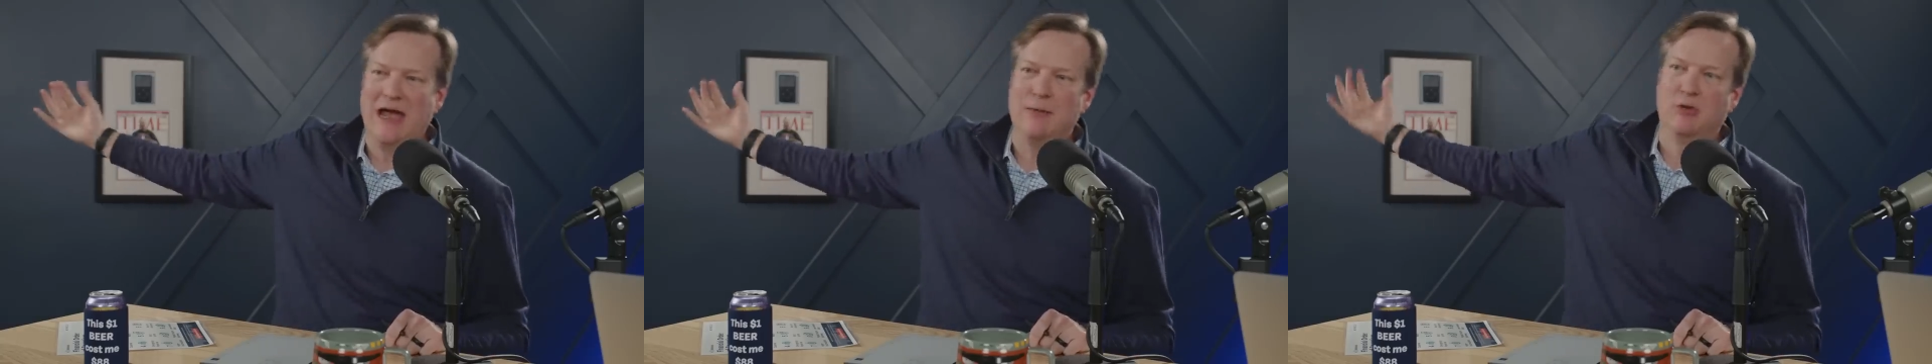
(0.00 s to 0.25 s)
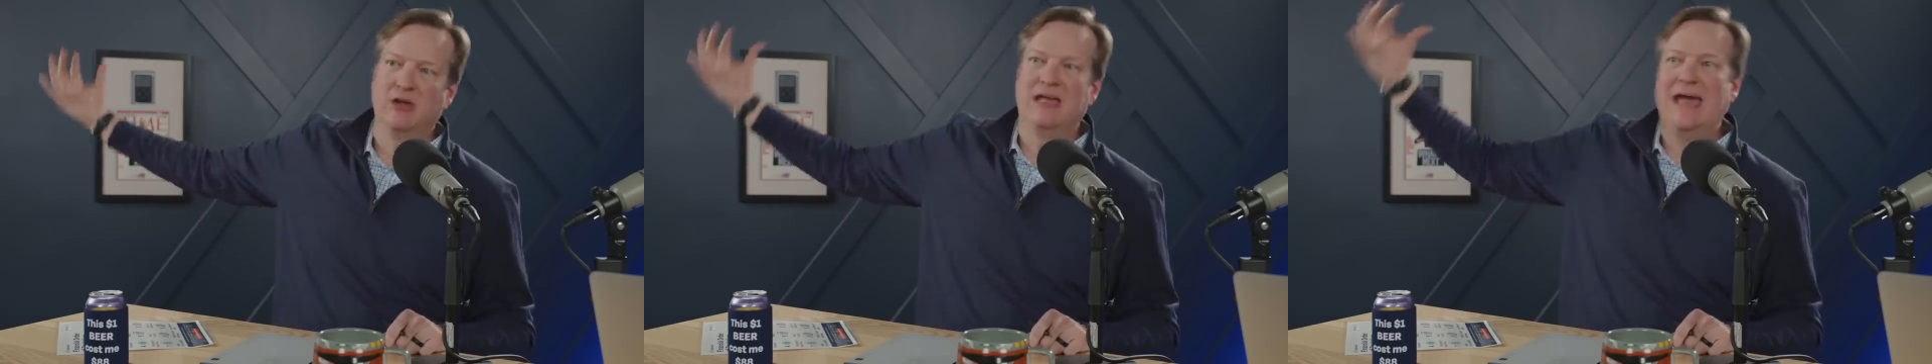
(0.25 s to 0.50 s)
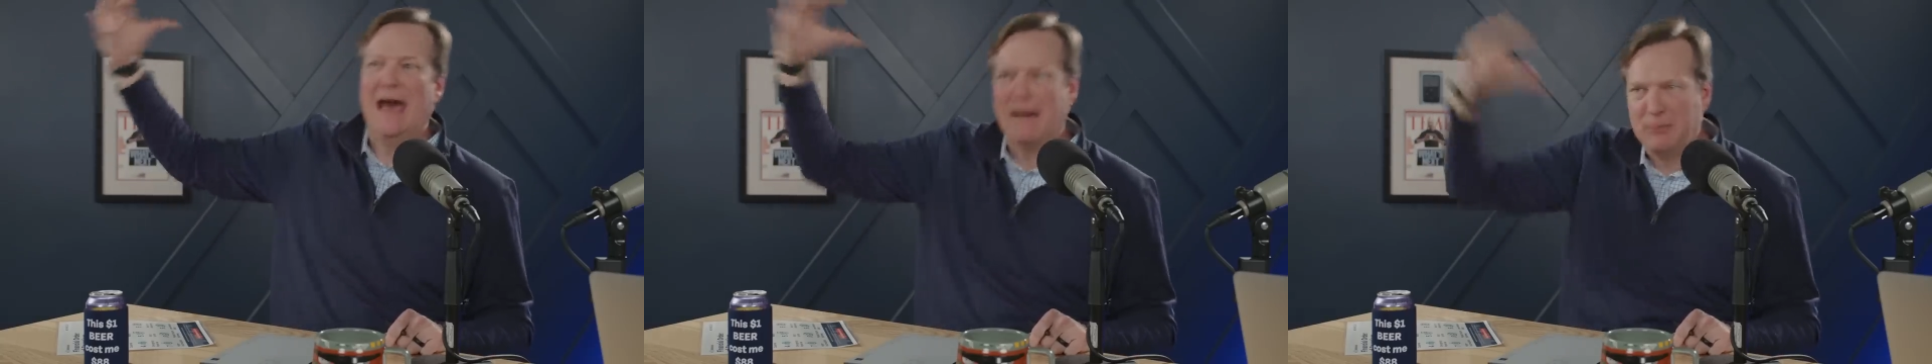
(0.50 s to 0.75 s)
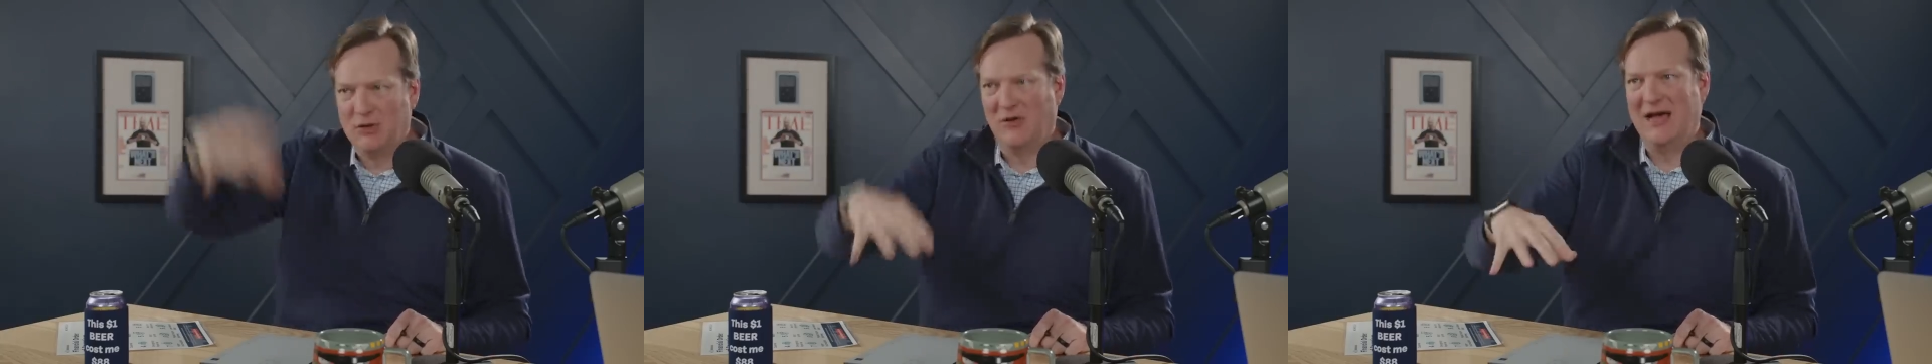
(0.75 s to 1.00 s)
able to
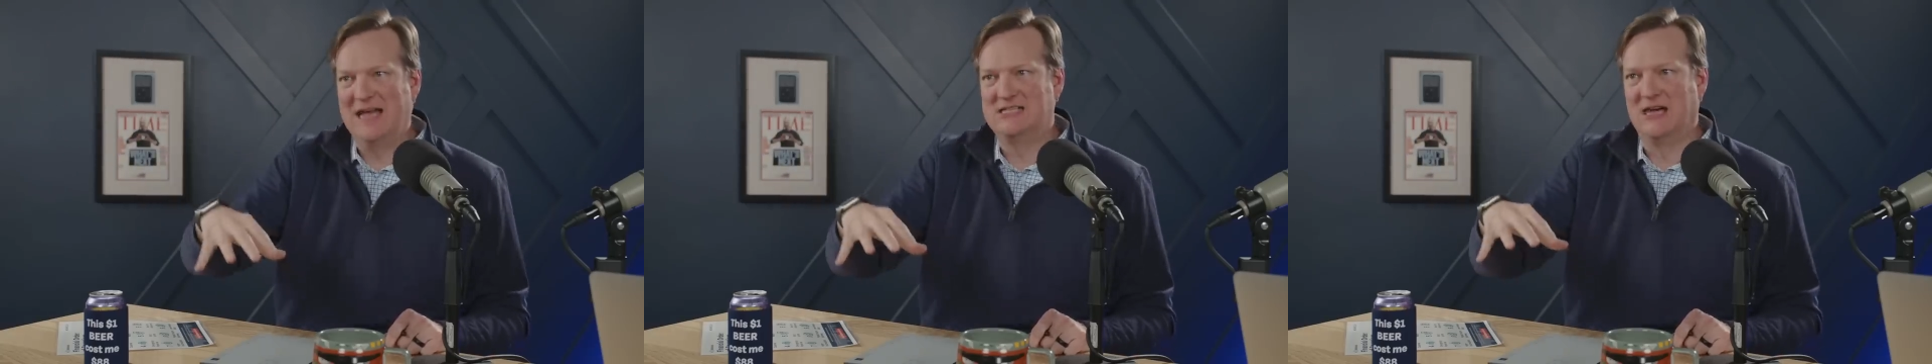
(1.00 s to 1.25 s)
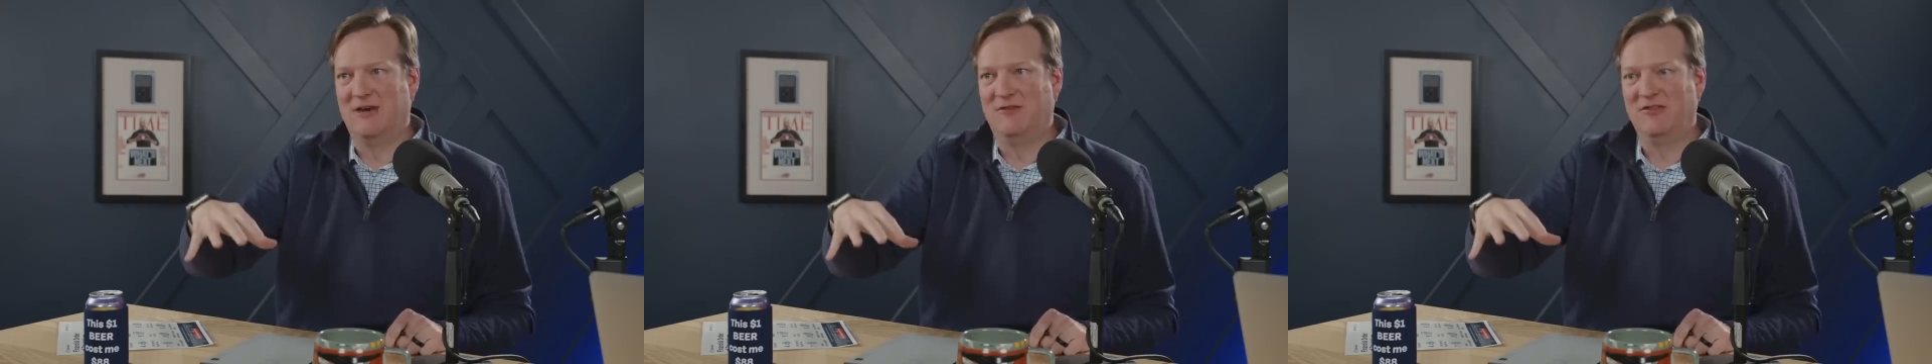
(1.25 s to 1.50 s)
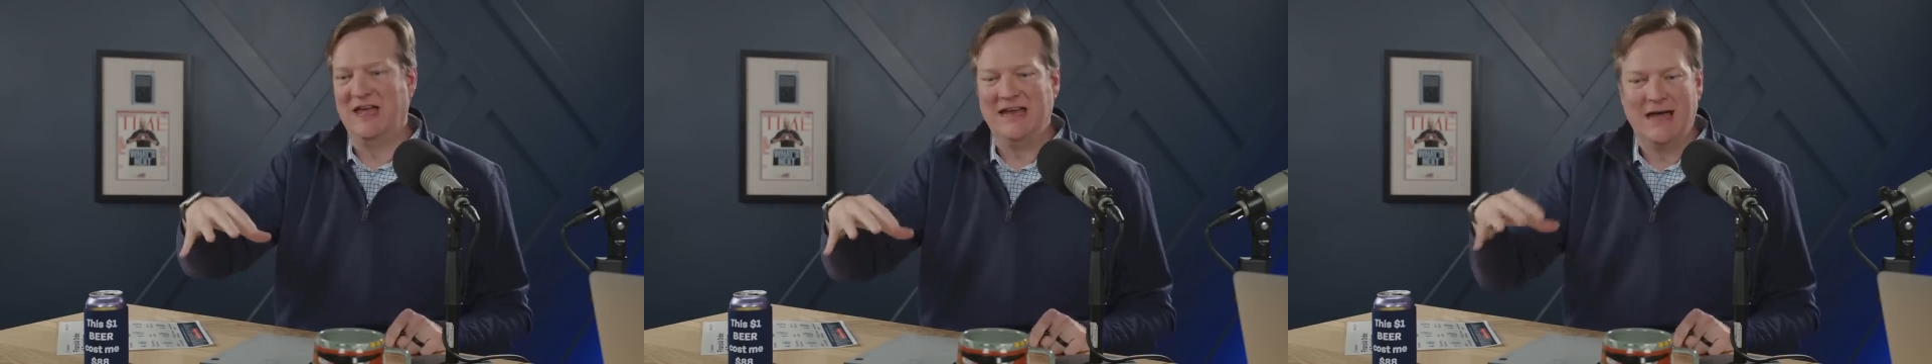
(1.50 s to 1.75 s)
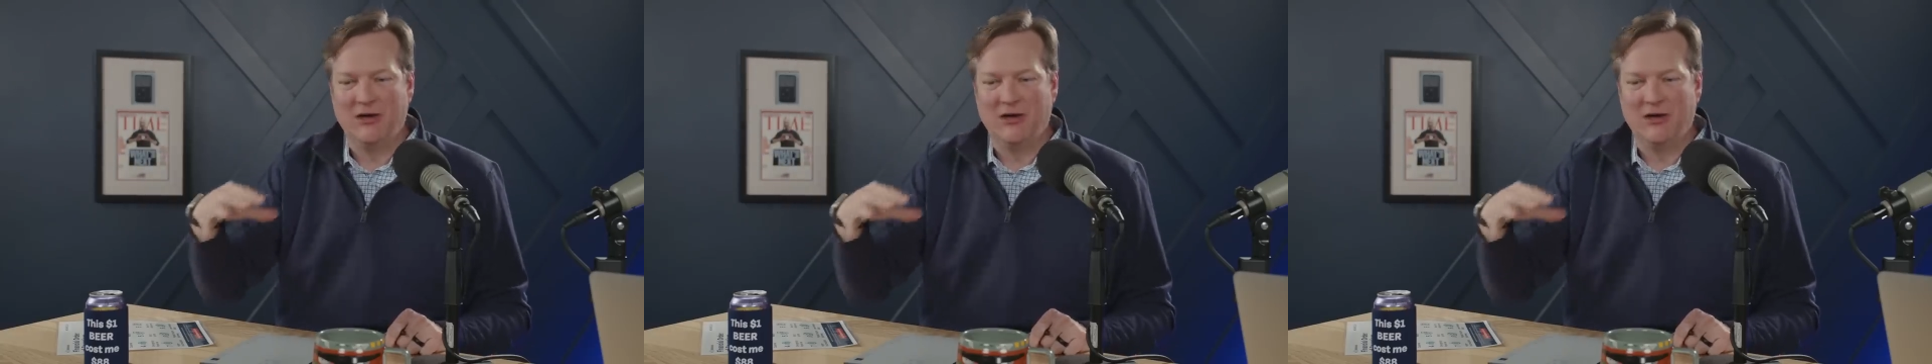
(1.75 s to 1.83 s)
capitalize off of that.